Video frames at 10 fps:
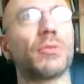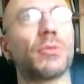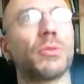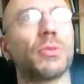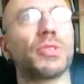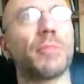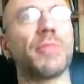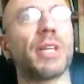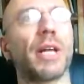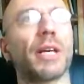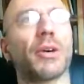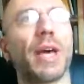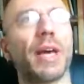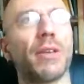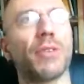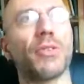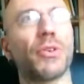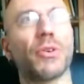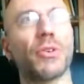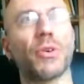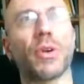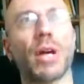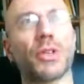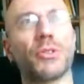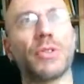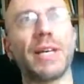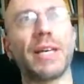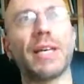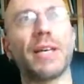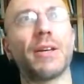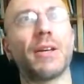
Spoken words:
was something like, okay, you can't really